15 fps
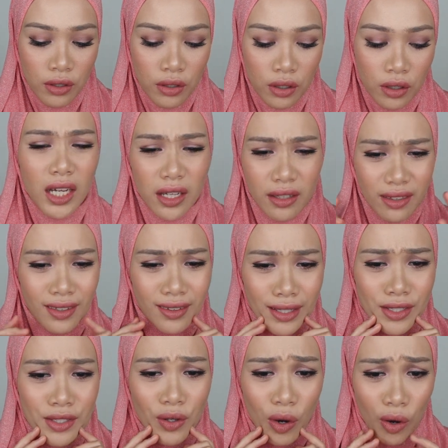And I think
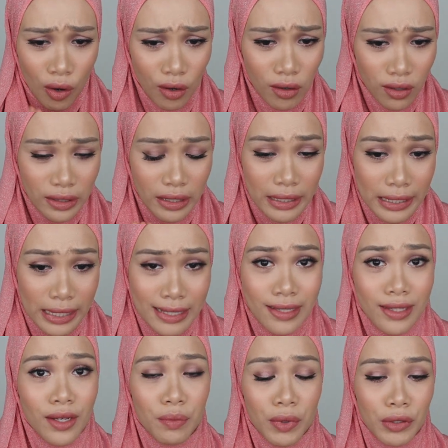that's all that I can
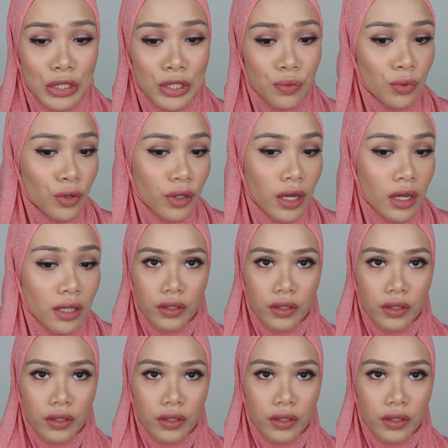say about this product.